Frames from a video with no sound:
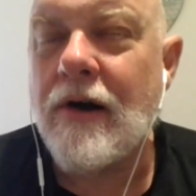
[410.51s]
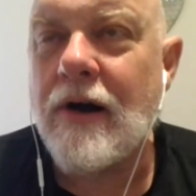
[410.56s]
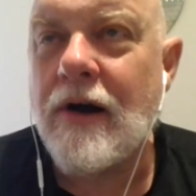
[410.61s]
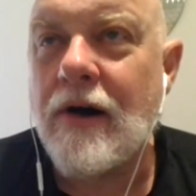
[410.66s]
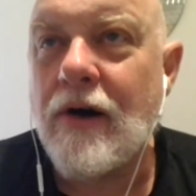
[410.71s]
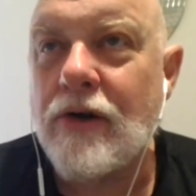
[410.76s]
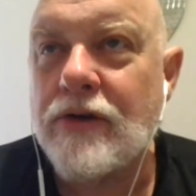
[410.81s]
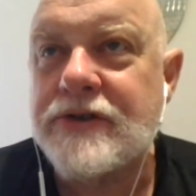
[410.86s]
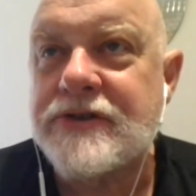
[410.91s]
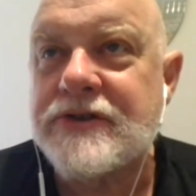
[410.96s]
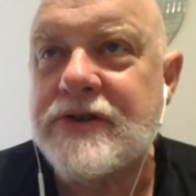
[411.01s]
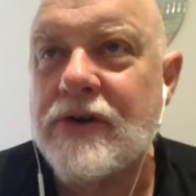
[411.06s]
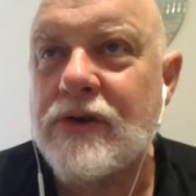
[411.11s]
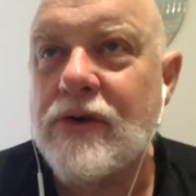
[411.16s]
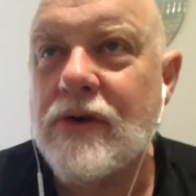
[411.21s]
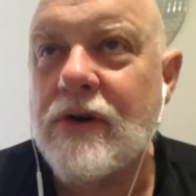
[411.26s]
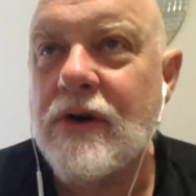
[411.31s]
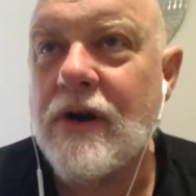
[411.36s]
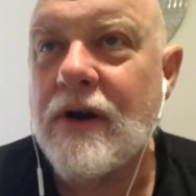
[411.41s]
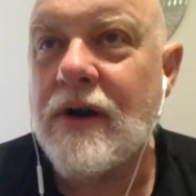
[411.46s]

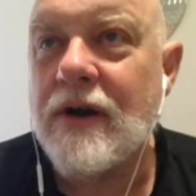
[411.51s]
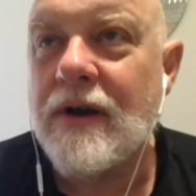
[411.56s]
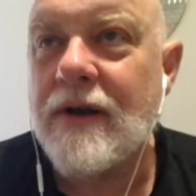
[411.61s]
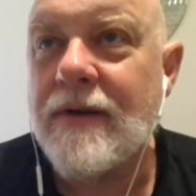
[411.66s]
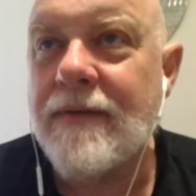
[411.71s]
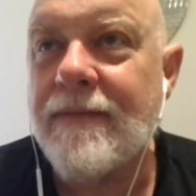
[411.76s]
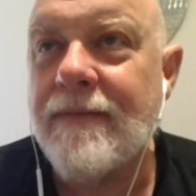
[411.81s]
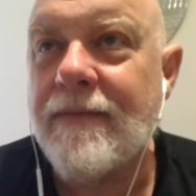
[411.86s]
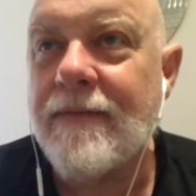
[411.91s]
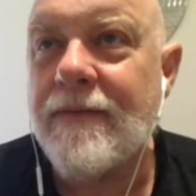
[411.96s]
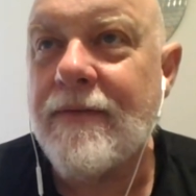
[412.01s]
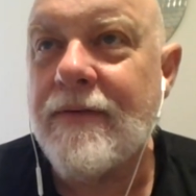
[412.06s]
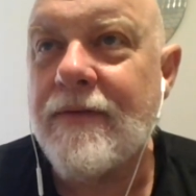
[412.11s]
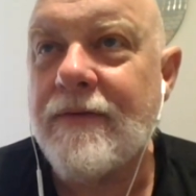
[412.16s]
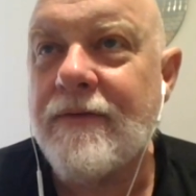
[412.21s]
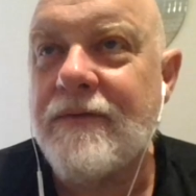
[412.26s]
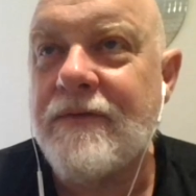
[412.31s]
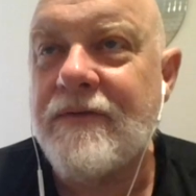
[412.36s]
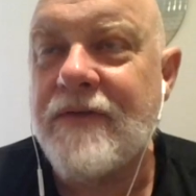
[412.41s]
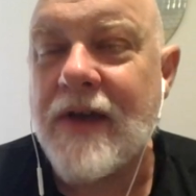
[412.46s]
also
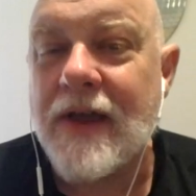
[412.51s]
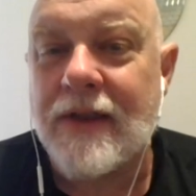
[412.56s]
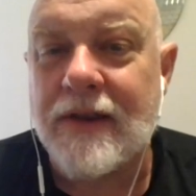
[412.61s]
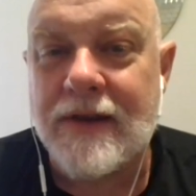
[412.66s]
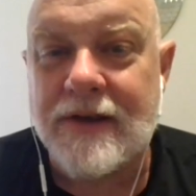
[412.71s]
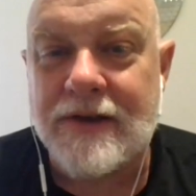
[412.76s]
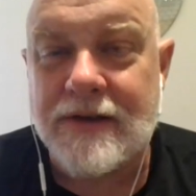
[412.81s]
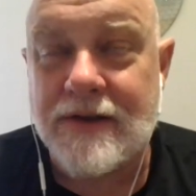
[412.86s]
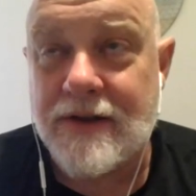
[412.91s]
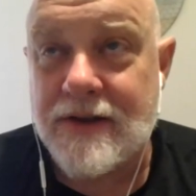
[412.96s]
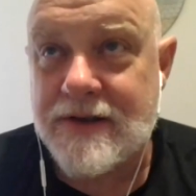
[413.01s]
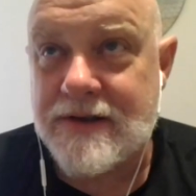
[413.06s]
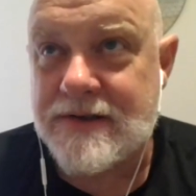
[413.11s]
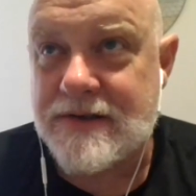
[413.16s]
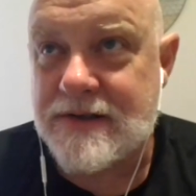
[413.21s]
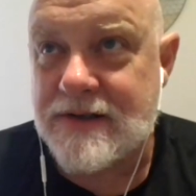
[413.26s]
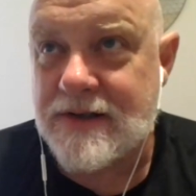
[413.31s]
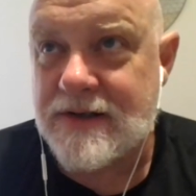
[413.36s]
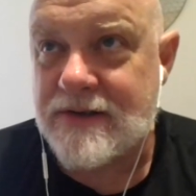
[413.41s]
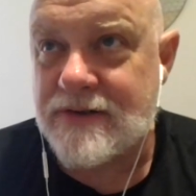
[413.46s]
fell into
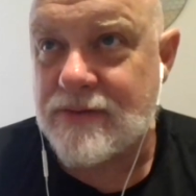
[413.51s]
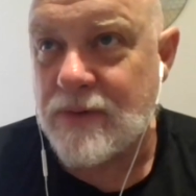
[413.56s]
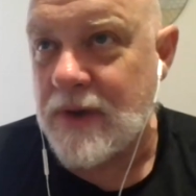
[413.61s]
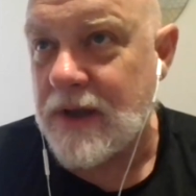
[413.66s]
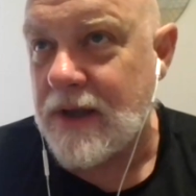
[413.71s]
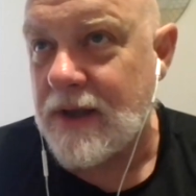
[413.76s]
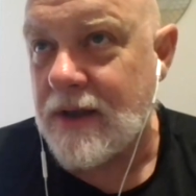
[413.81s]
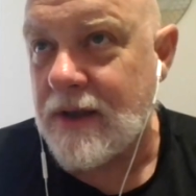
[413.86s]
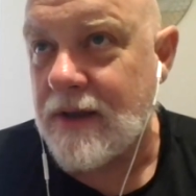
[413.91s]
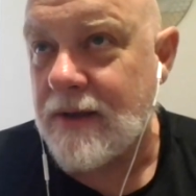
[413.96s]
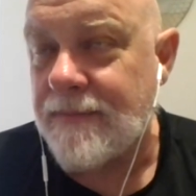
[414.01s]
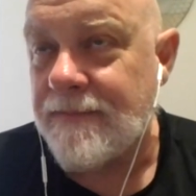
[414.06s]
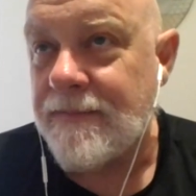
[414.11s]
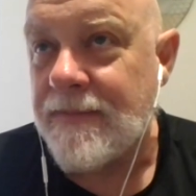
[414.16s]
this week,